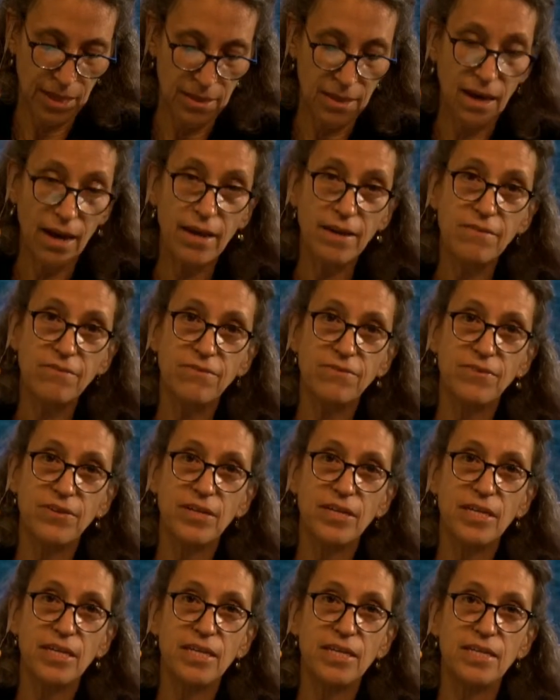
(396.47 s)
Life
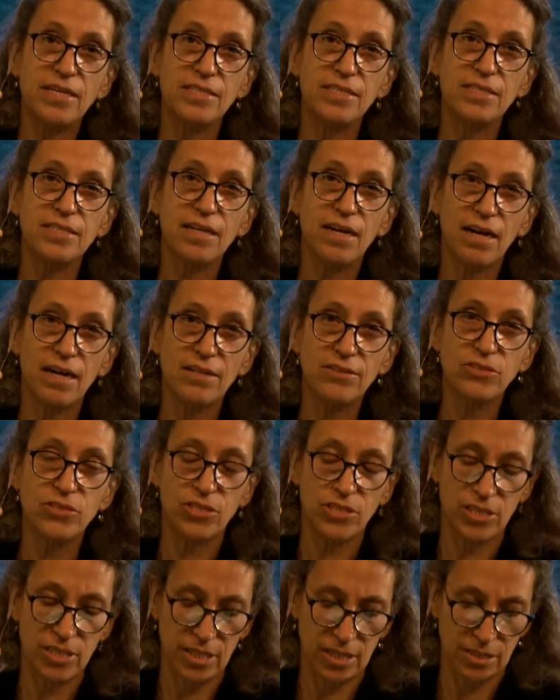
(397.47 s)
is
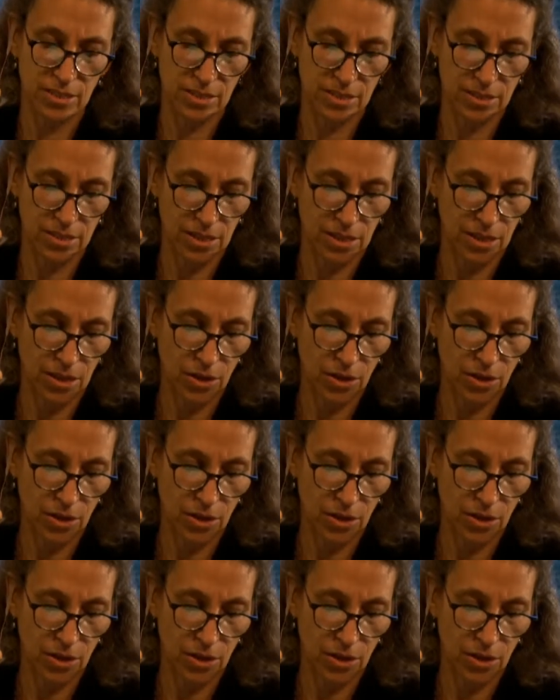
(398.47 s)
consciousness.